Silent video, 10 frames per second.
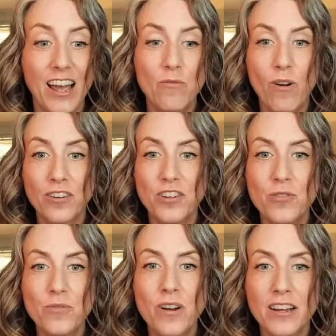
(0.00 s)
And while
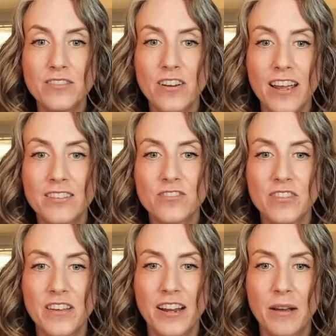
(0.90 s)
you guys are
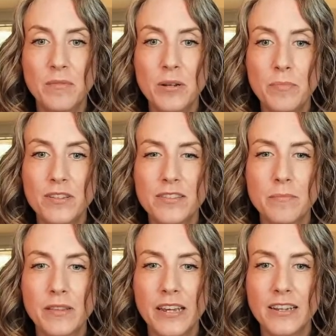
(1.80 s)
answering that, I'm going to put
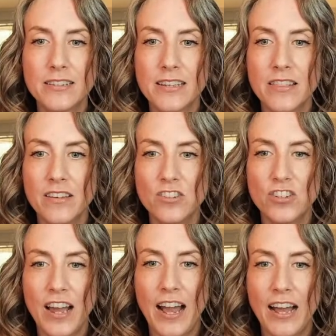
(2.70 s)
some links in the
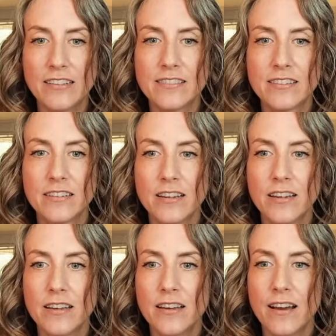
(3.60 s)
chat.
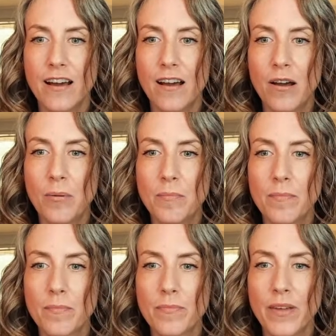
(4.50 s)

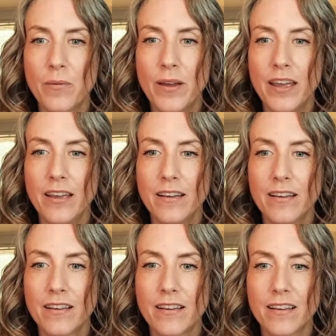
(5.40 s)
That way,
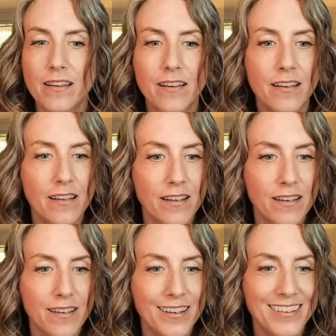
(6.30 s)

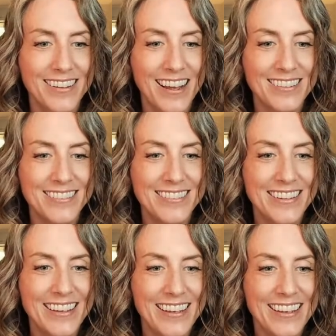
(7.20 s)
we got
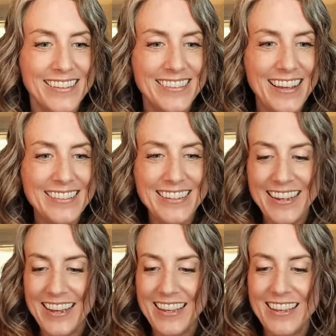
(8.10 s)

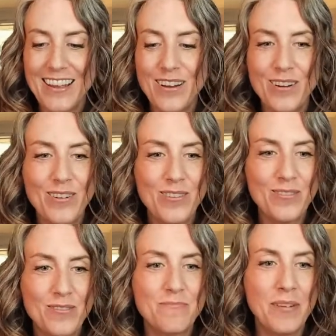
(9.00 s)
Chastity.
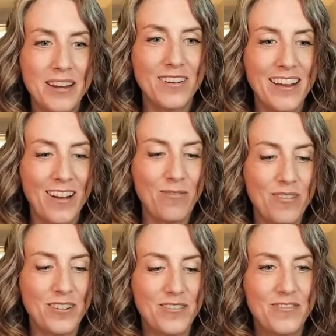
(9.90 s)
Hello. Better now.
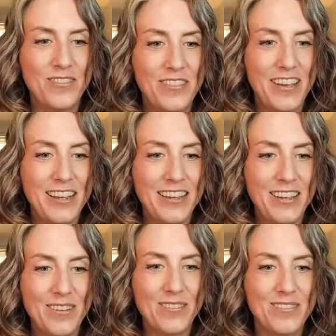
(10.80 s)
Wonderful. Thank
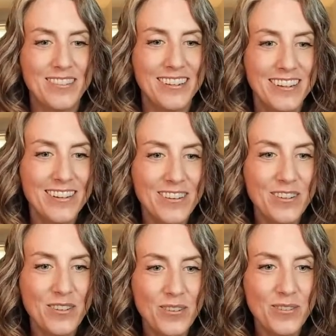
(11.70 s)
you. You're
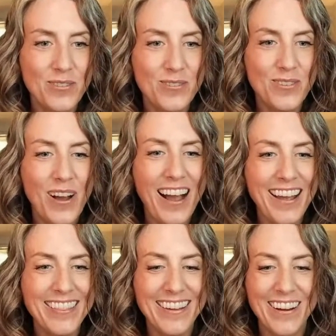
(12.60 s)
new.
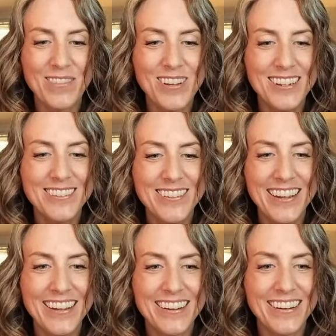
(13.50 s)
Hi there. I'm glad you're
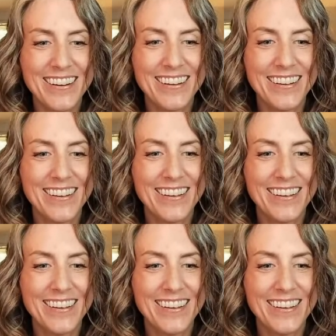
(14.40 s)
here.